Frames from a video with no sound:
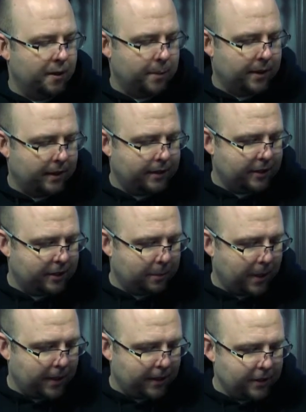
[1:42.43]
I've been
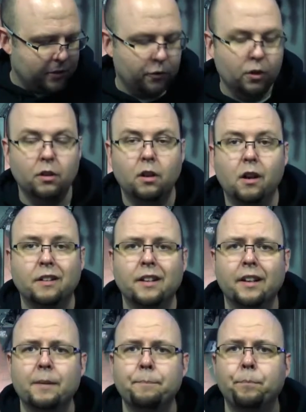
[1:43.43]
anticipating this for a long
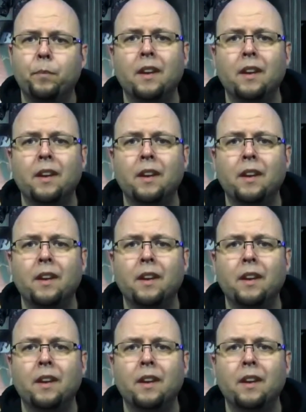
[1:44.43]
time.